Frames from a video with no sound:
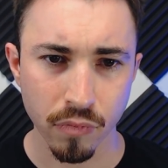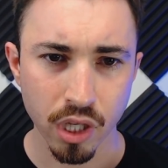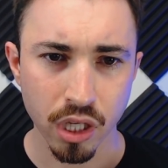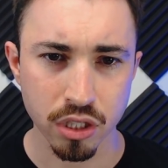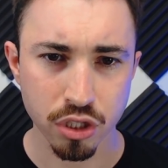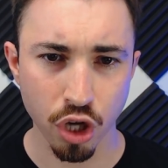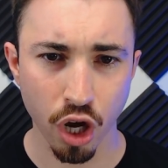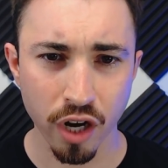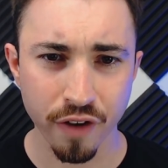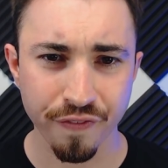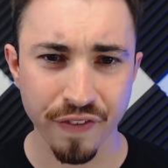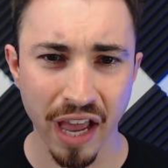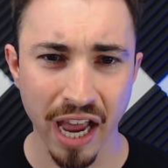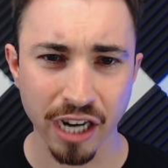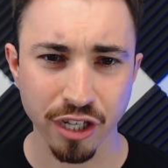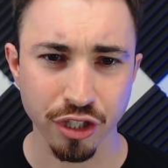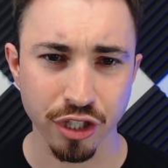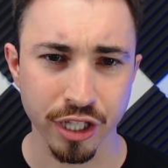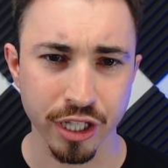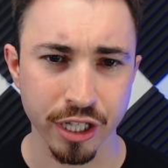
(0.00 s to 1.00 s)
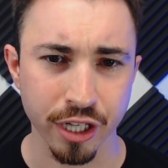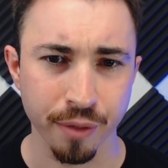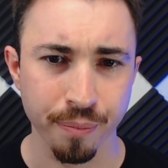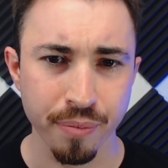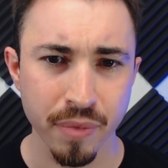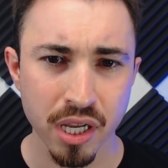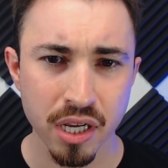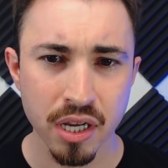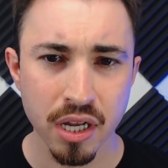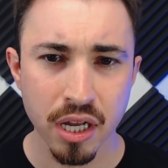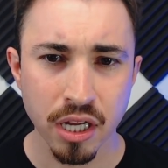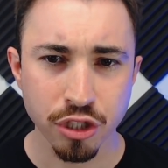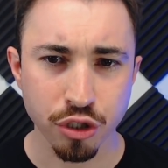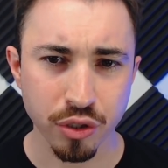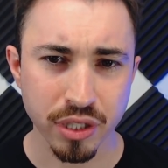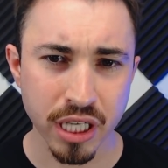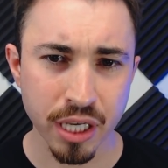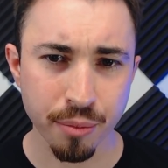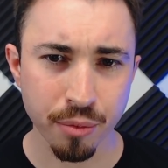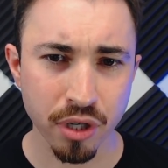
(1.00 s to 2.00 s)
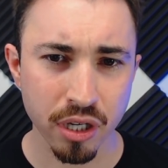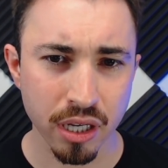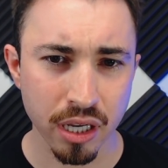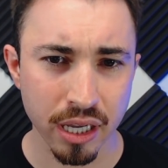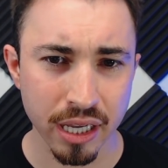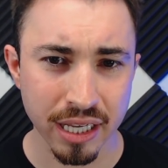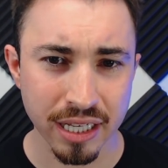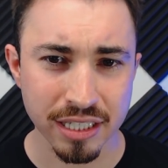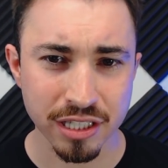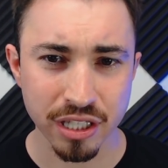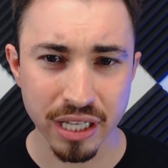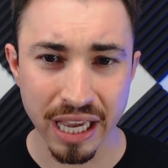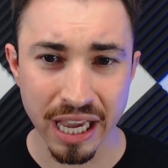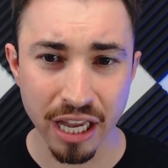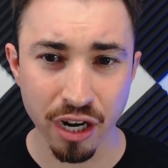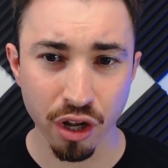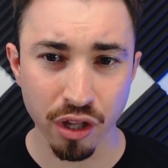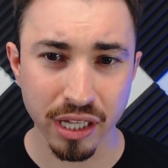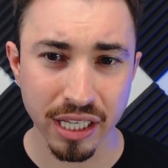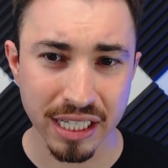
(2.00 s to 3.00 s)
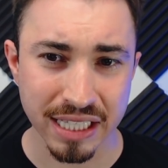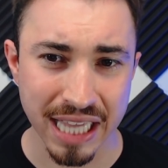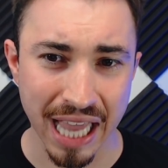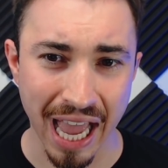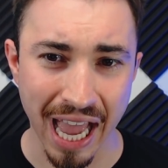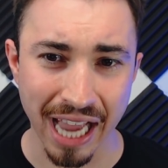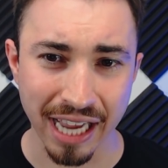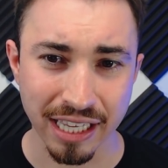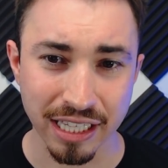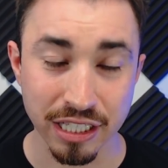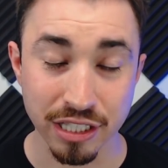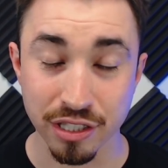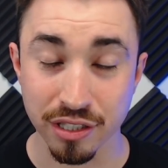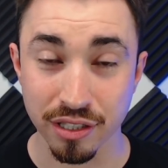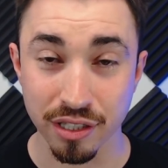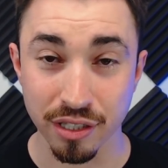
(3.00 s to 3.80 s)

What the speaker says: Not a factor here. So Teamer is in on the attack and